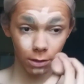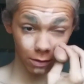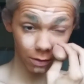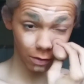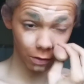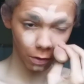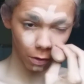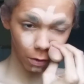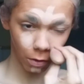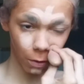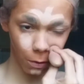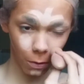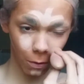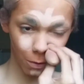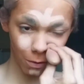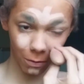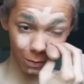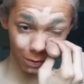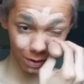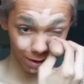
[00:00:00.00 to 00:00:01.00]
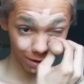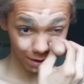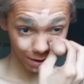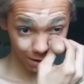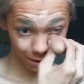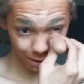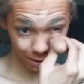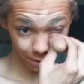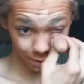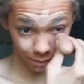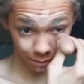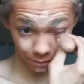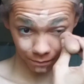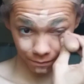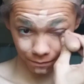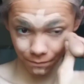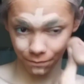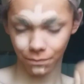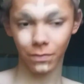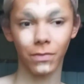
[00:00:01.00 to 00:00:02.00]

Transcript: So, no.